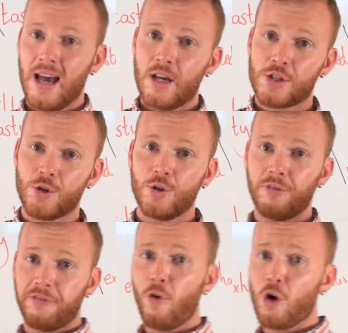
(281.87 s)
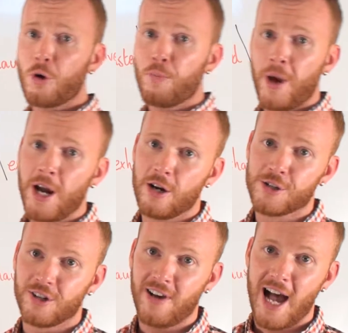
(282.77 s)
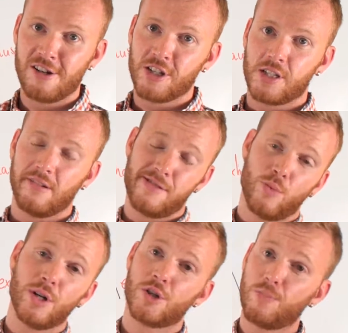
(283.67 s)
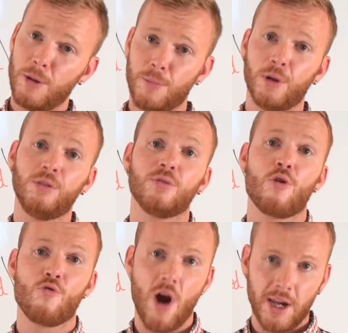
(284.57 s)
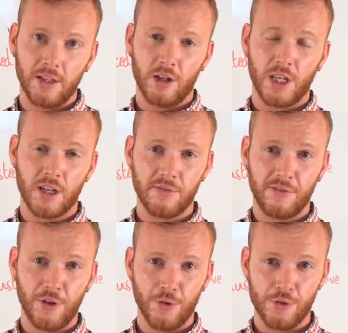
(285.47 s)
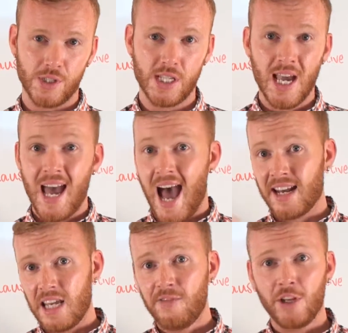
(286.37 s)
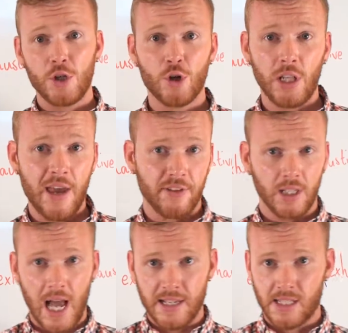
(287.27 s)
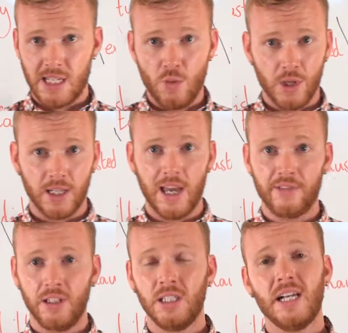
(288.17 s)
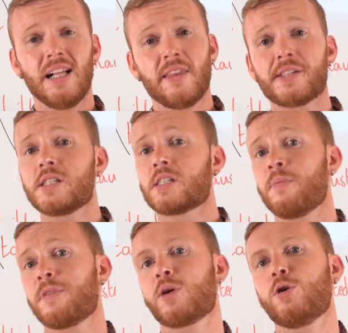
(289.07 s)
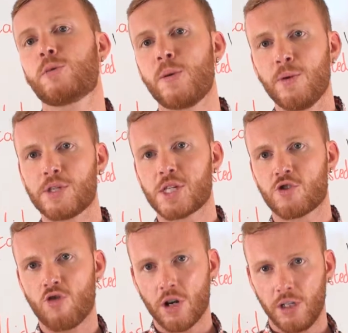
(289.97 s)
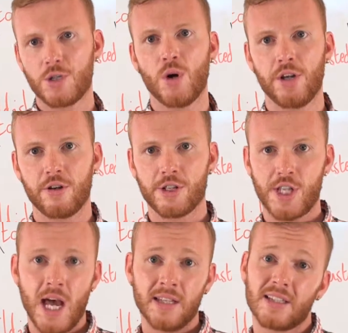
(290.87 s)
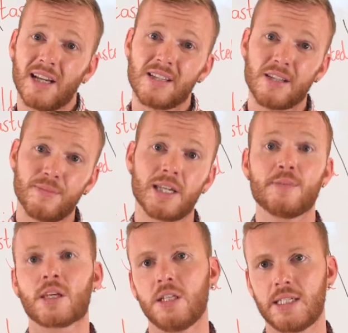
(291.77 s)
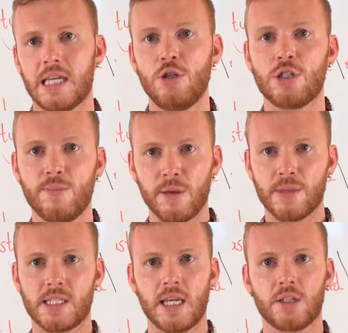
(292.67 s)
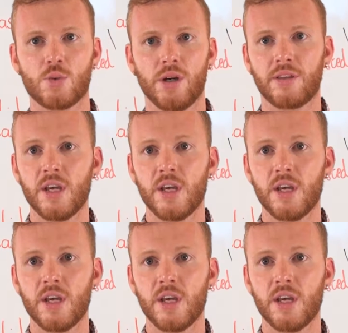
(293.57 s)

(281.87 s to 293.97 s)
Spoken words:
So 4 pairs of adjectives which people regularly confuse. And even at your level, at C1 level, this is something which people struggle to understand and sometimes continue to make mistakes with.